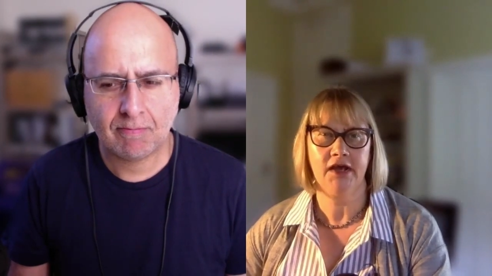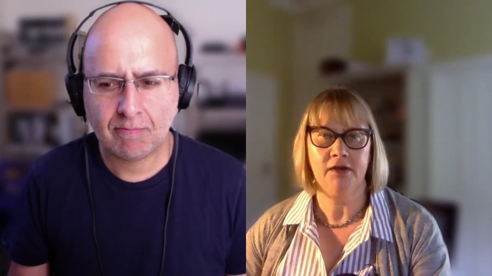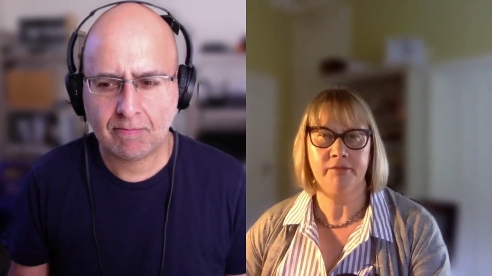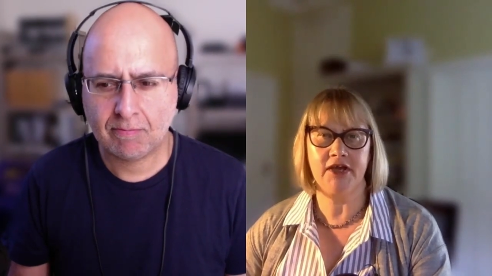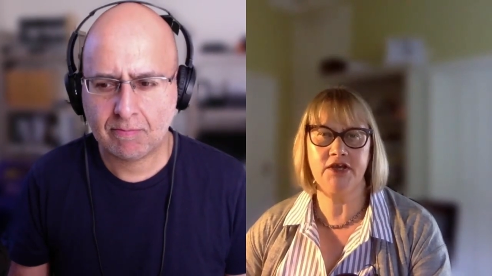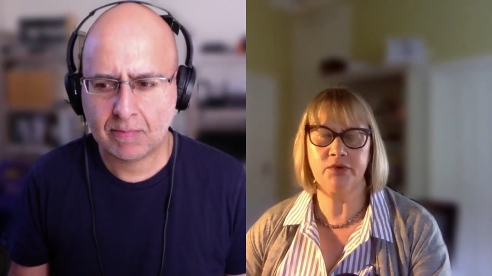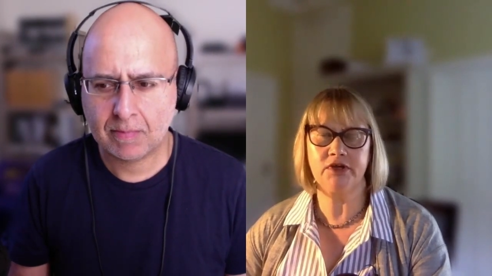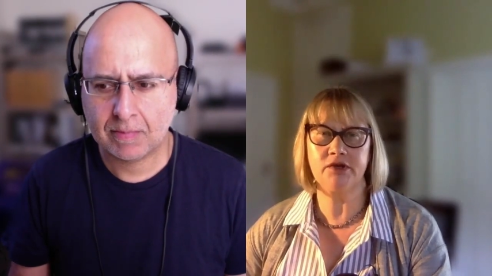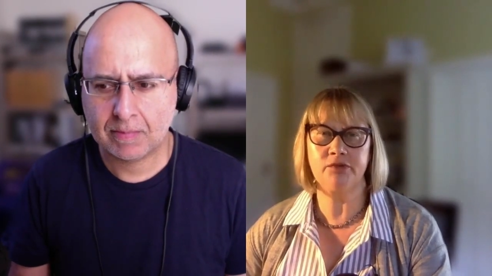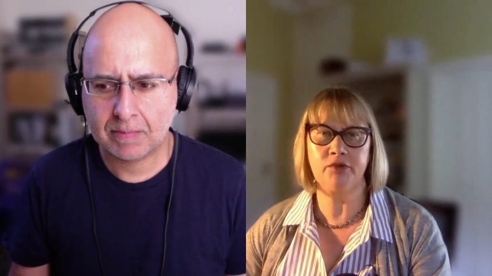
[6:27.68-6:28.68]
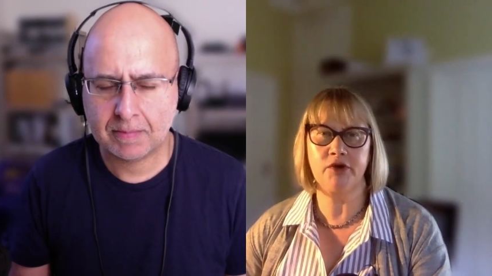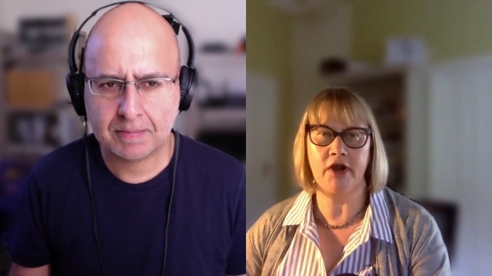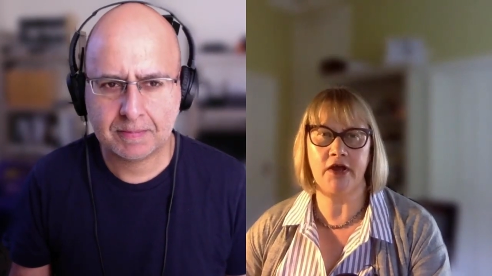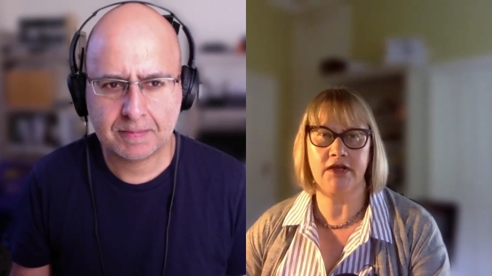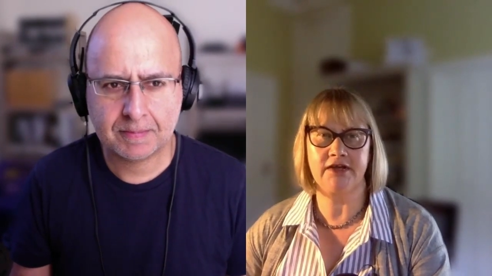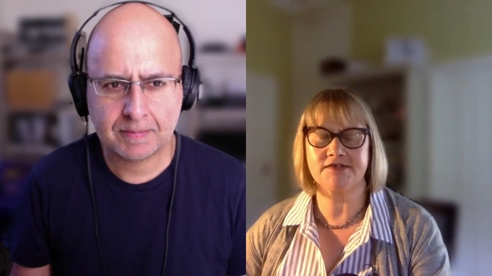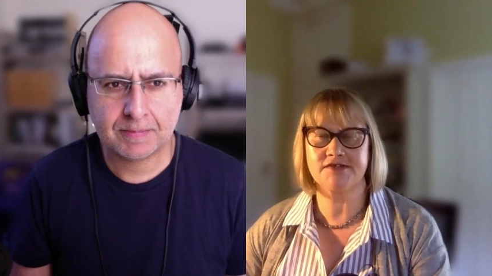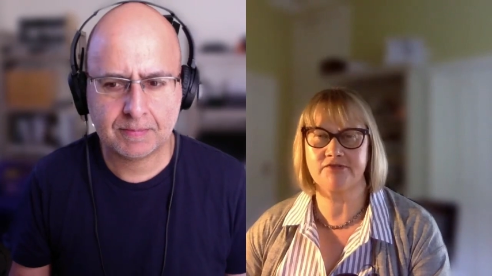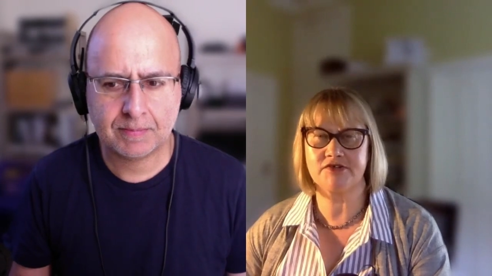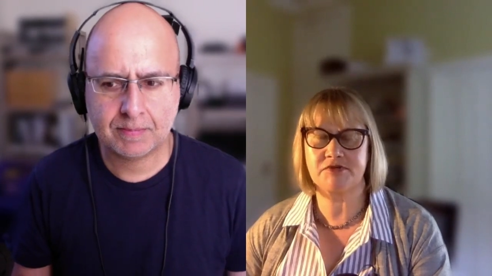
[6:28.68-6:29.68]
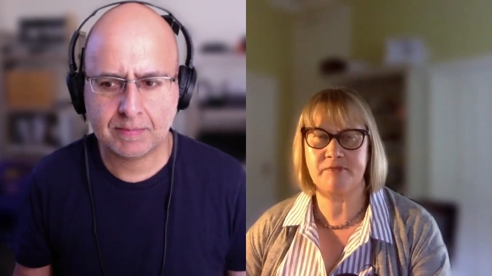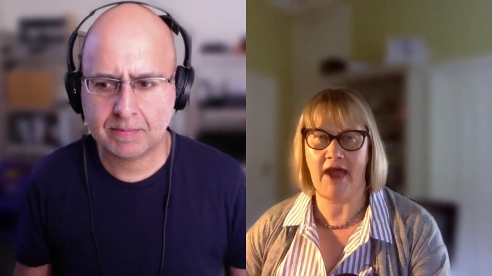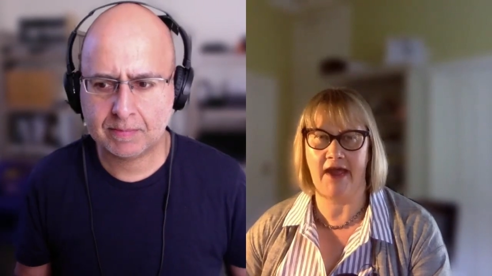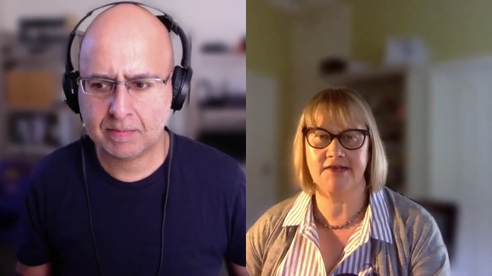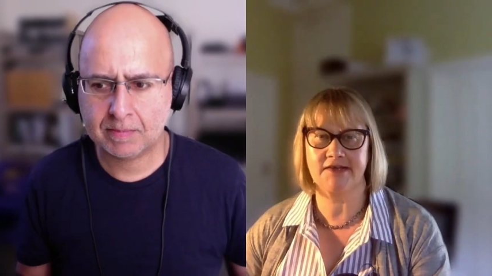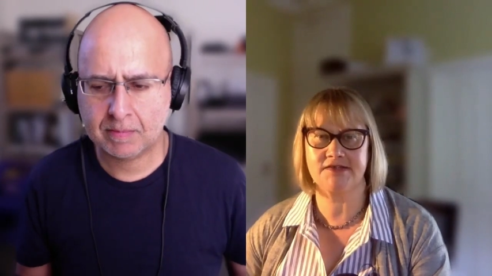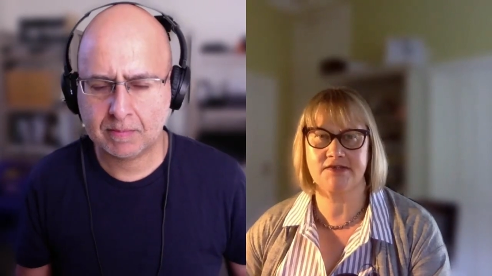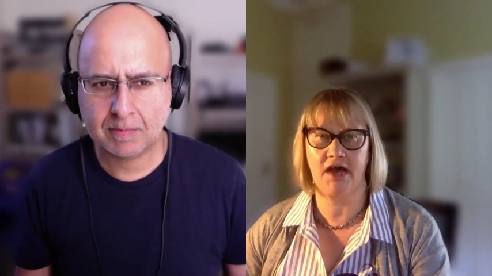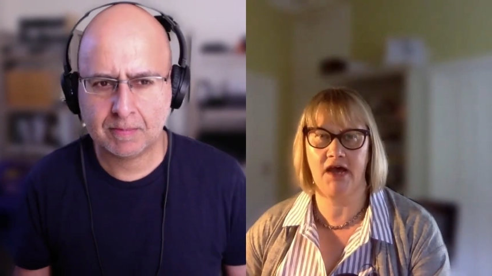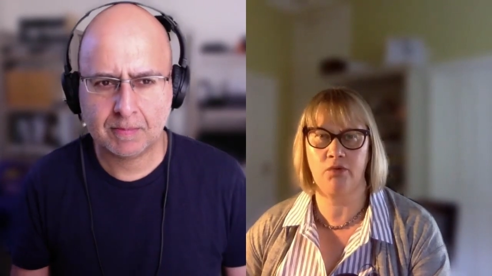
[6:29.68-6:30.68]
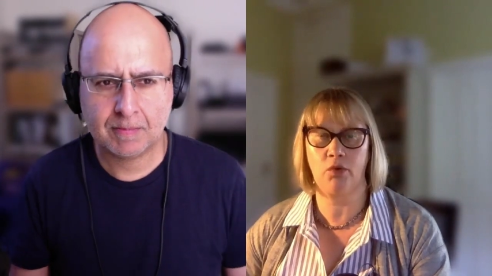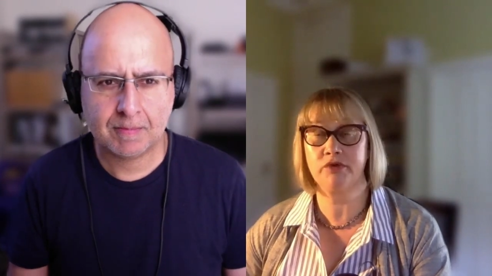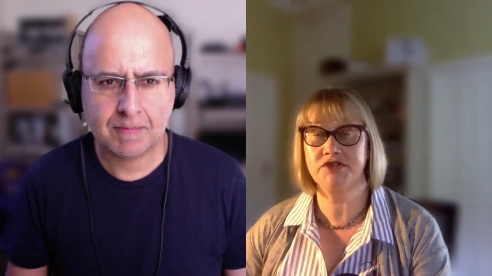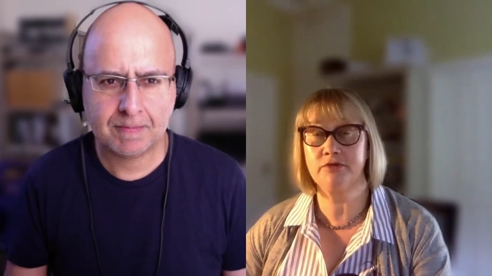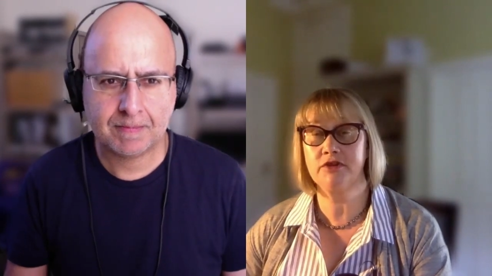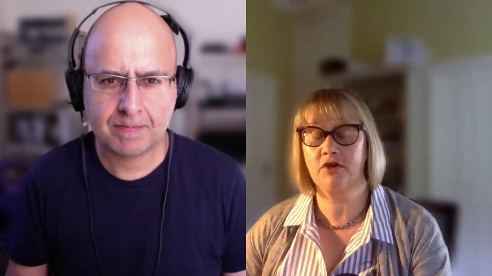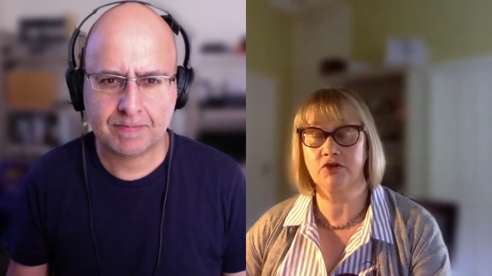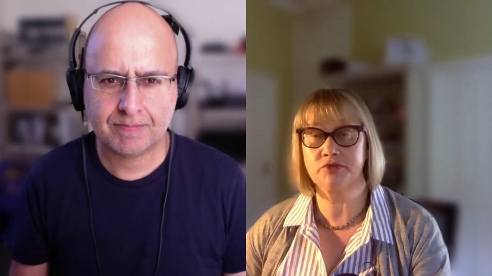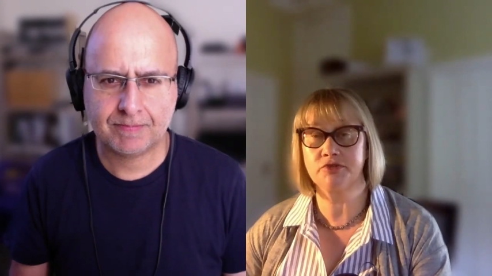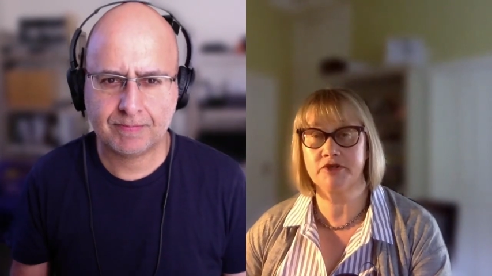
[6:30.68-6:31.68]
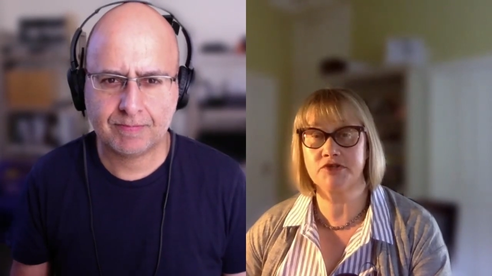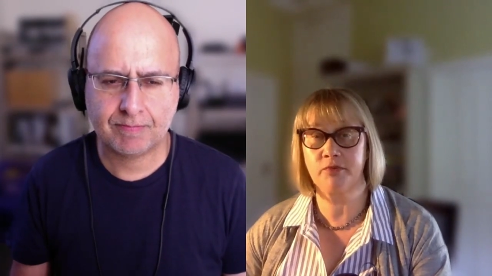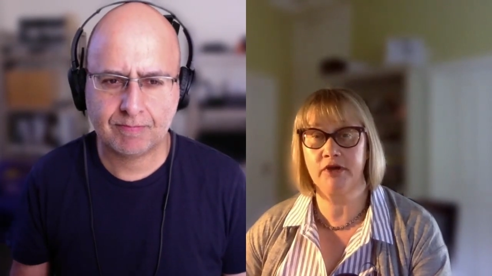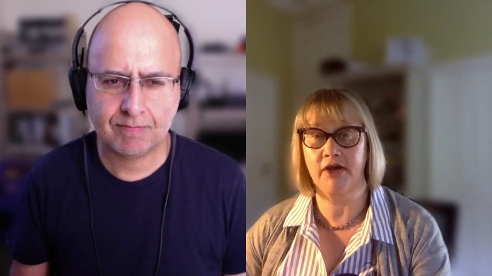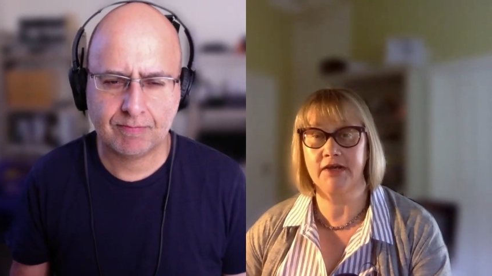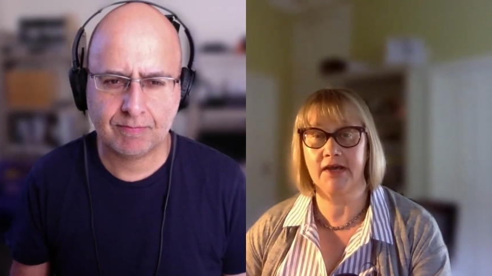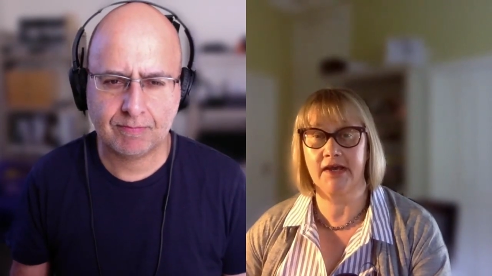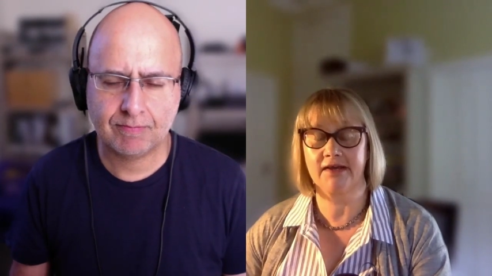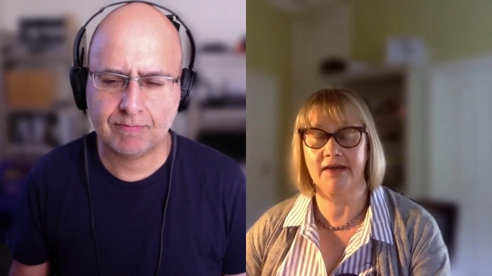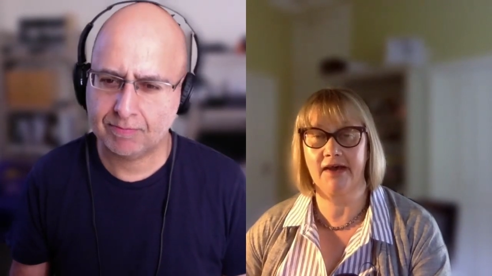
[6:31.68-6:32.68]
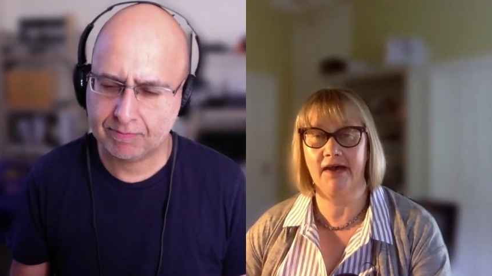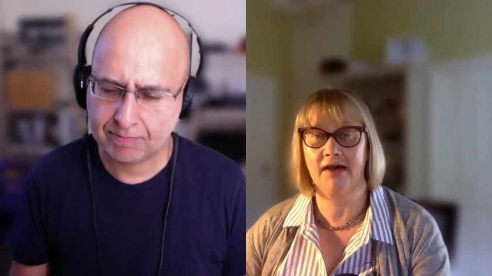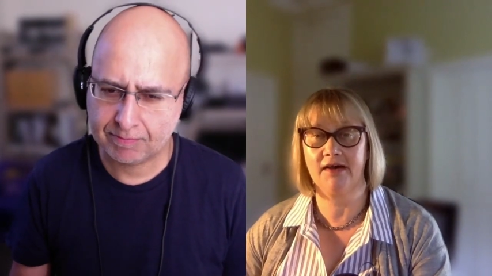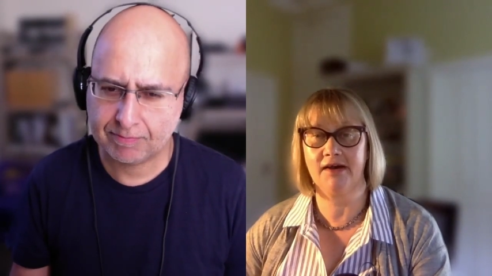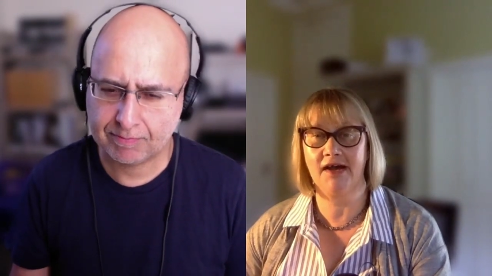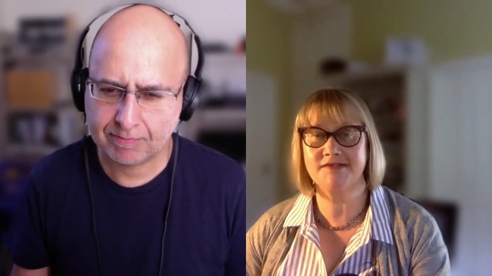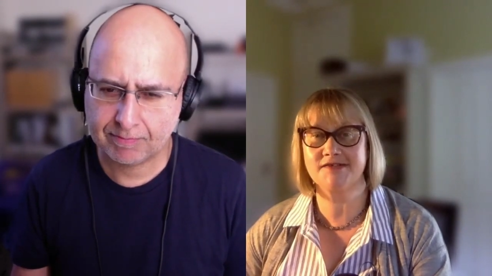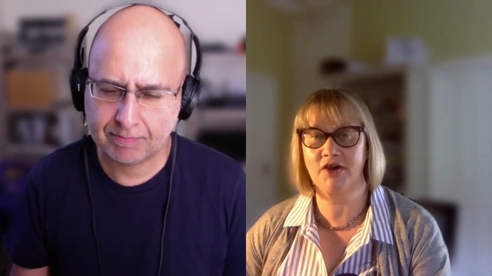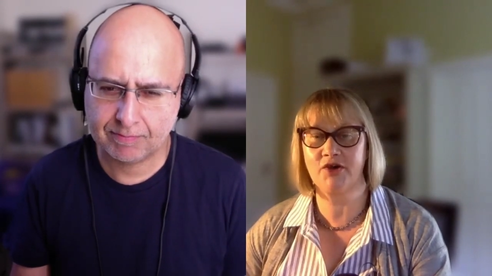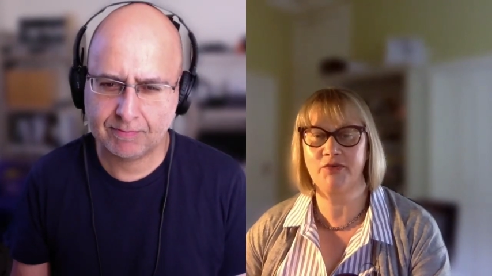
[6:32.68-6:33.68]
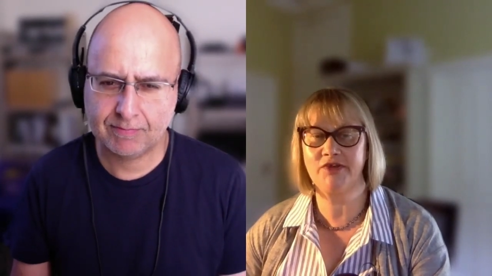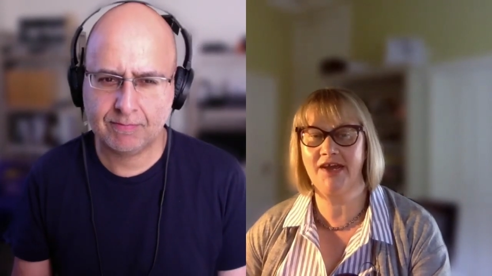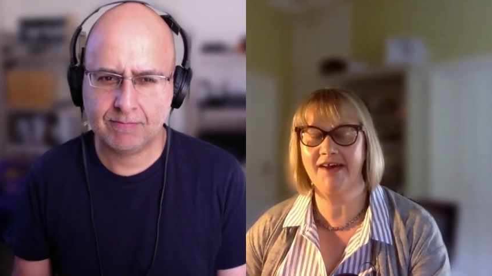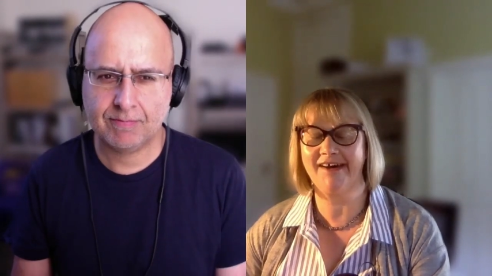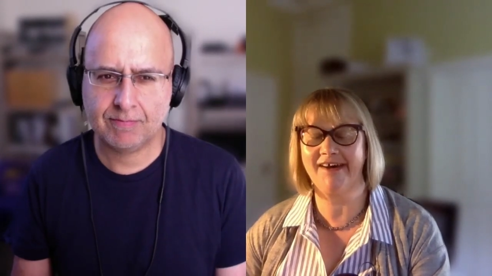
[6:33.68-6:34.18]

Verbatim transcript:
Speaker 1: But equally, we want our leaders to respect uh, what we're doing, the contribution we're making. Uh, so, yeah,